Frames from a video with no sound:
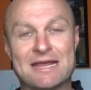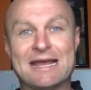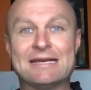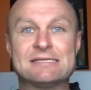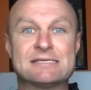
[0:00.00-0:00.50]

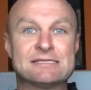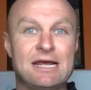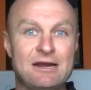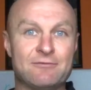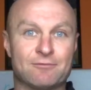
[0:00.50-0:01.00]
And
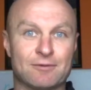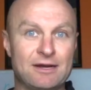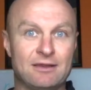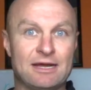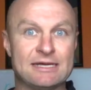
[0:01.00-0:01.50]
instead of
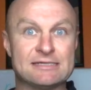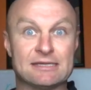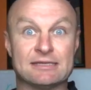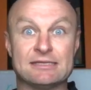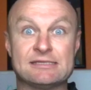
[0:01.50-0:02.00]

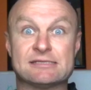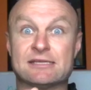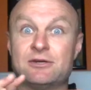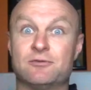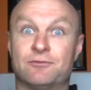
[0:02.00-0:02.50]
realizing that this is
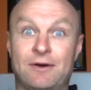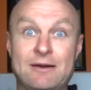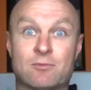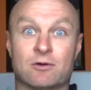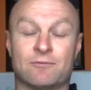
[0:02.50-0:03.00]
the new
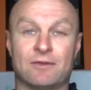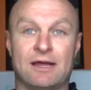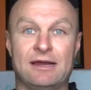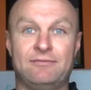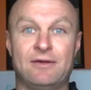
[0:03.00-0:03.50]
framework for
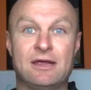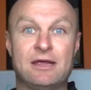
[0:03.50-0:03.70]
life,